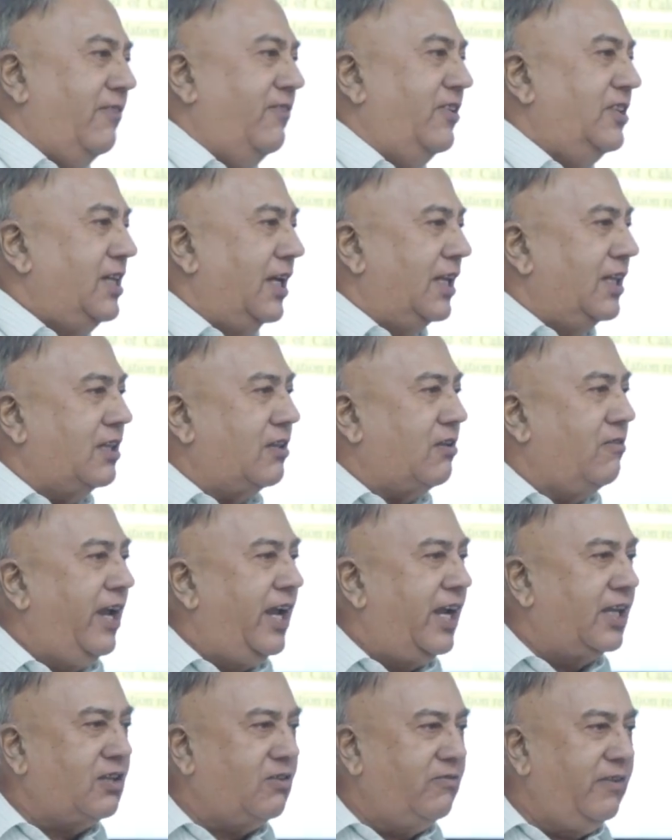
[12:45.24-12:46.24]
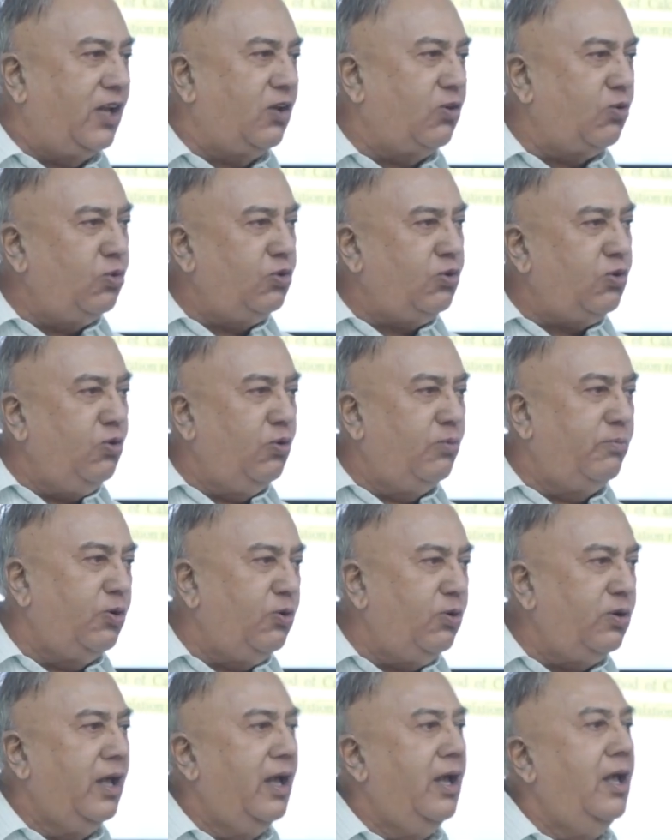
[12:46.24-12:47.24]
division, square root, cube
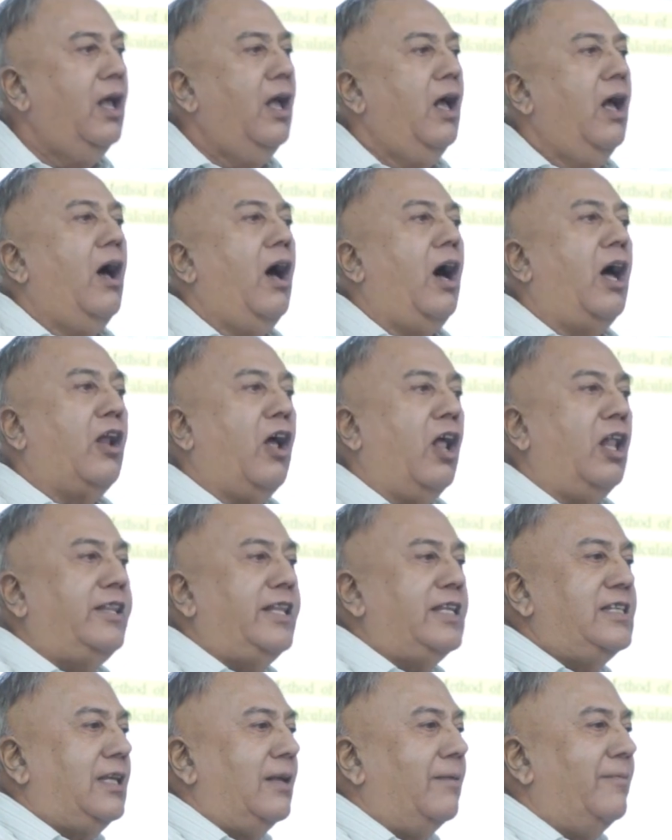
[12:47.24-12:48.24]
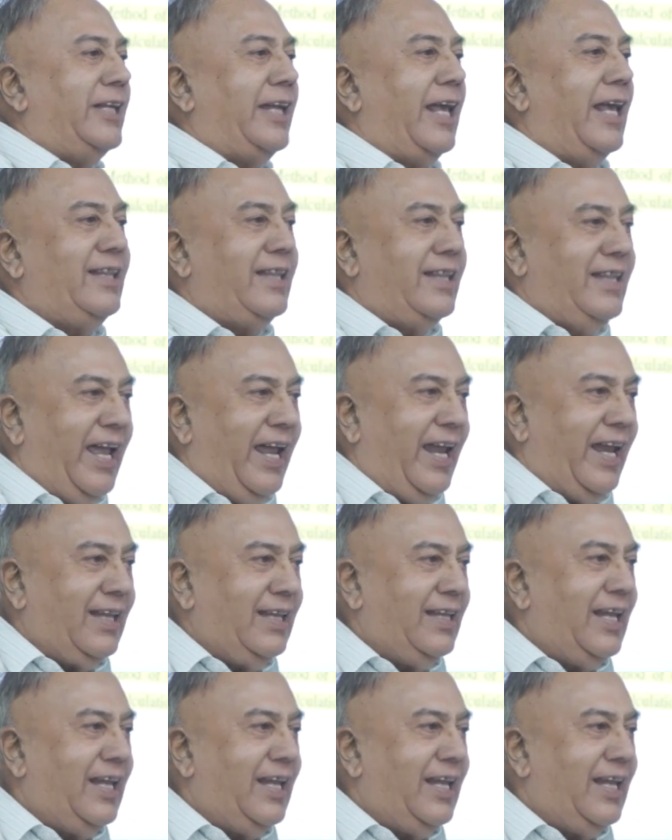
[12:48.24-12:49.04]
root, are all systematized there.